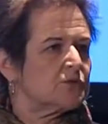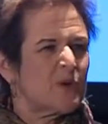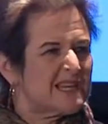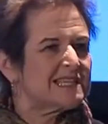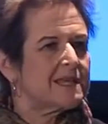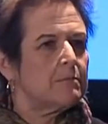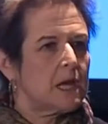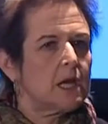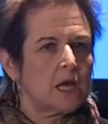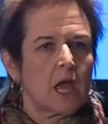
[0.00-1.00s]
What is the
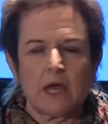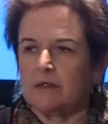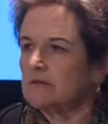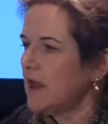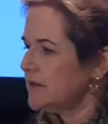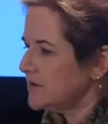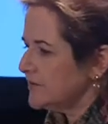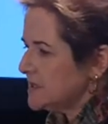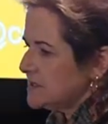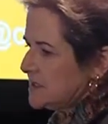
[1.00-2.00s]
meaning and intent of
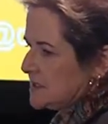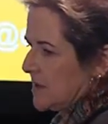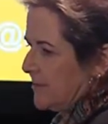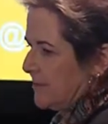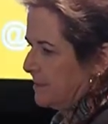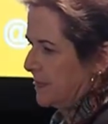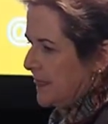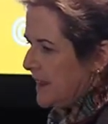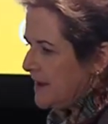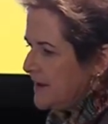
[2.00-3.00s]
this system?
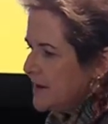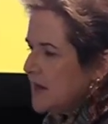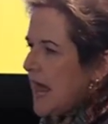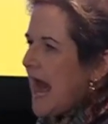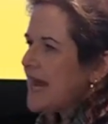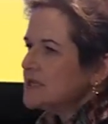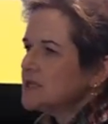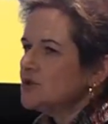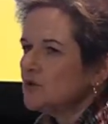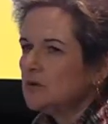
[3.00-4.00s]
How does
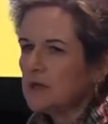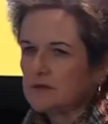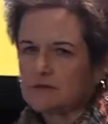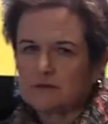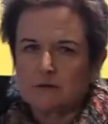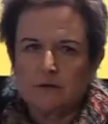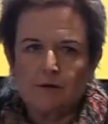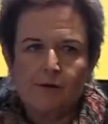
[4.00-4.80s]
it do this?